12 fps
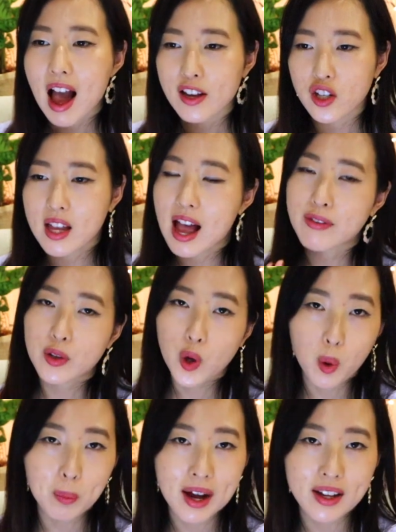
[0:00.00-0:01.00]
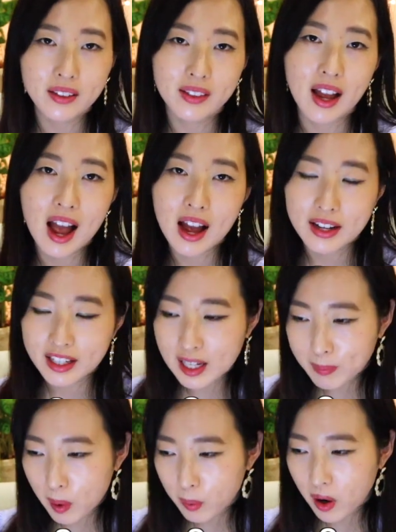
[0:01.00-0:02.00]
I just have a notepad that I
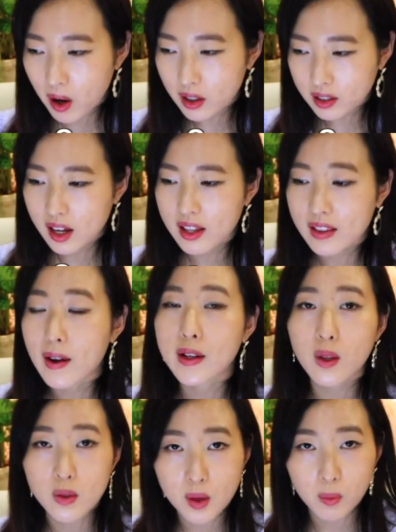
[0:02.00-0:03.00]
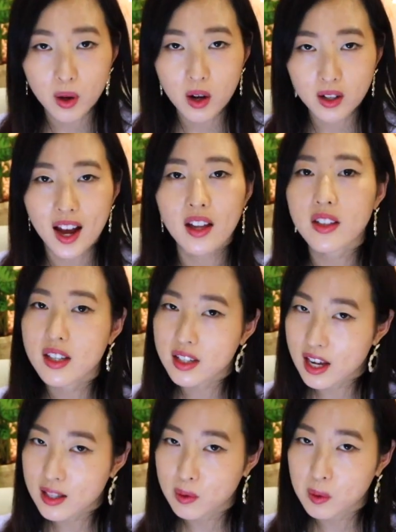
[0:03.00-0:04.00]
keep at work, that I use at work, and that
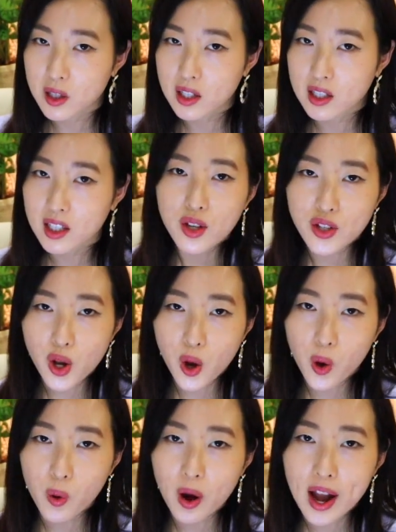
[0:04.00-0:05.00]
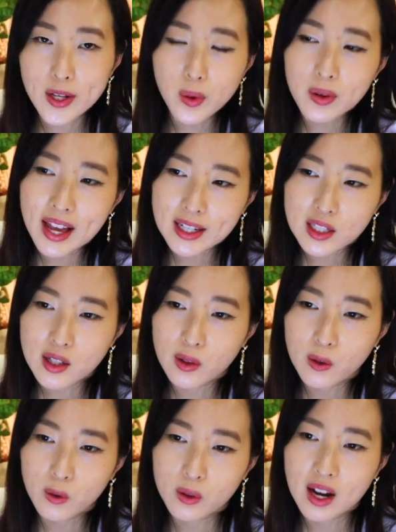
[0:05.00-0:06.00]
stays at work. So I don't like
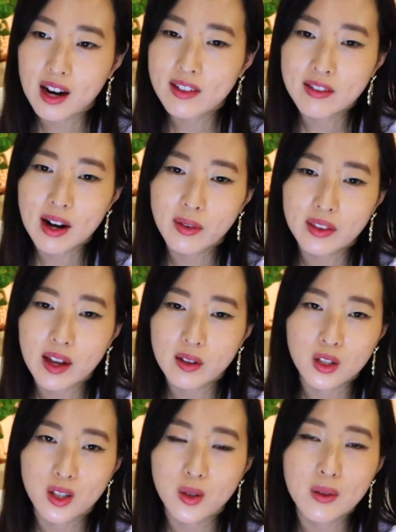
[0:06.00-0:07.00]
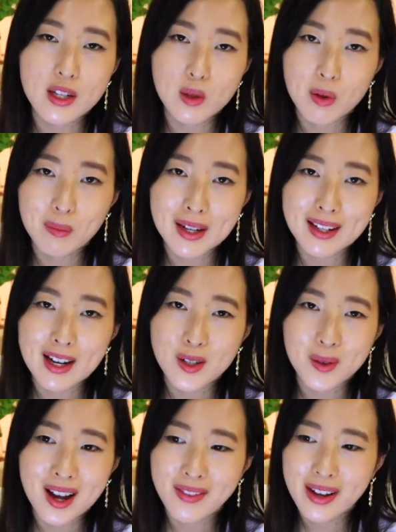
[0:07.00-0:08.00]
to carry around that to-do list with me, and I
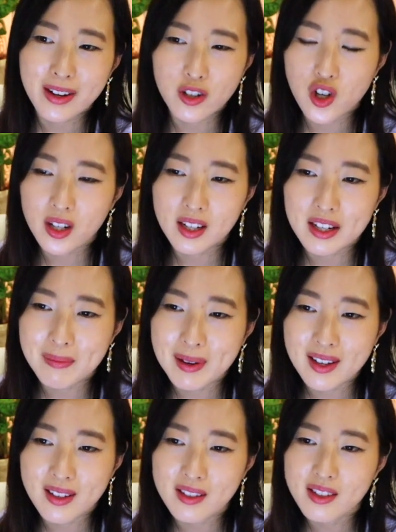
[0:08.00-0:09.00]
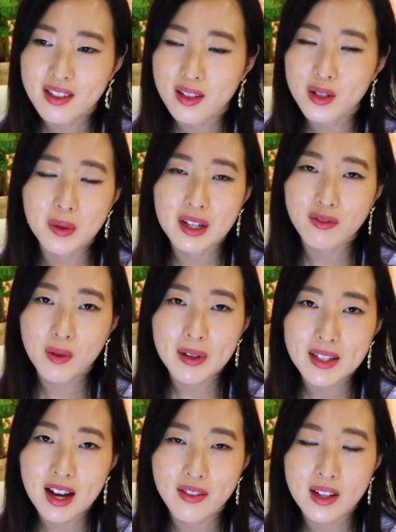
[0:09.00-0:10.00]
don't have it electronically because there's no need for me
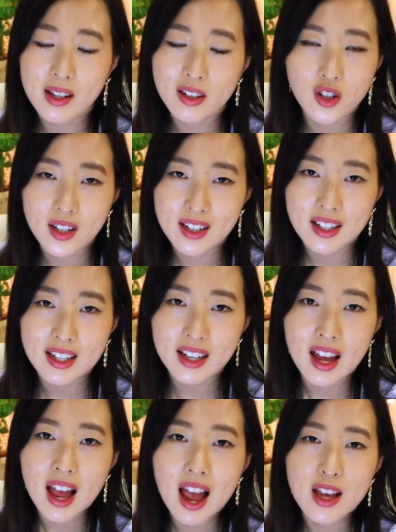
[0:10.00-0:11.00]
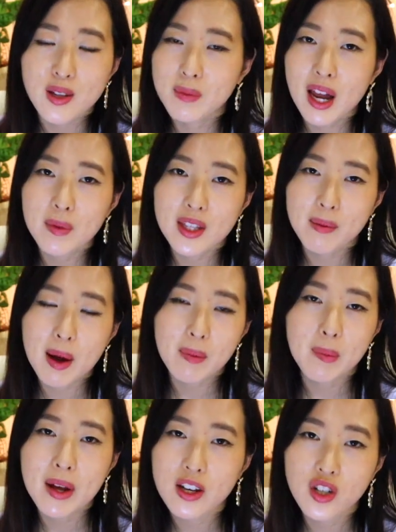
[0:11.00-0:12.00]
to have it electronically. Sometimes there might
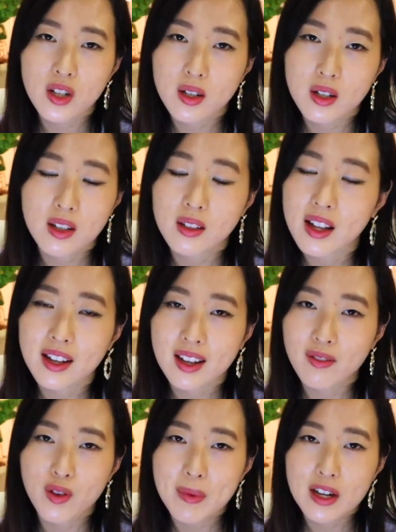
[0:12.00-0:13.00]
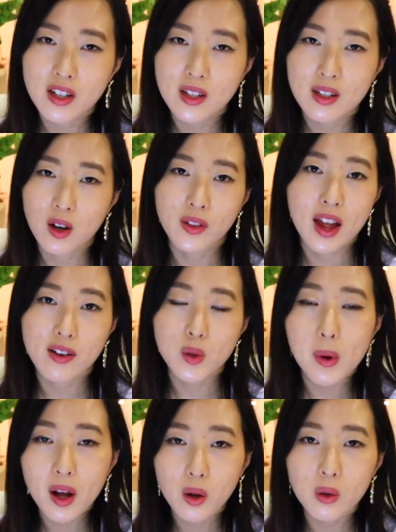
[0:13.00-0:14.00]
be patient like information on there as
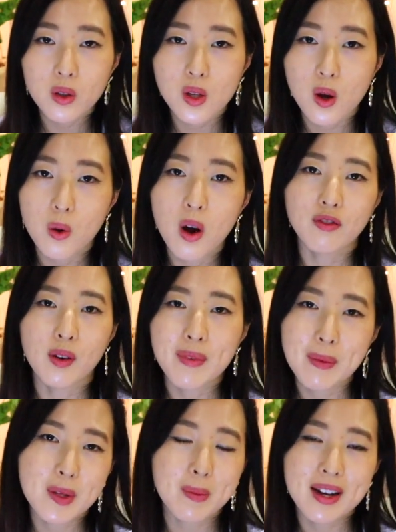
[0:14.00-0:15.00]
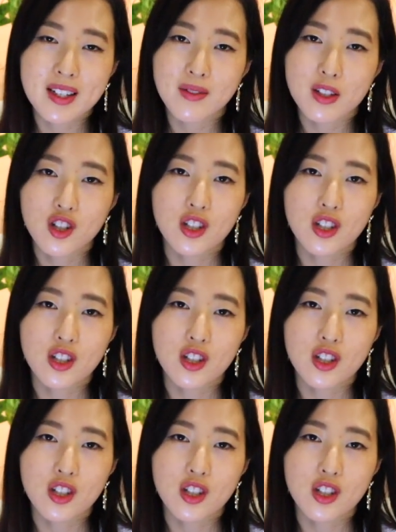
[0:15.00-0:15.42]
well, so from that perspective it's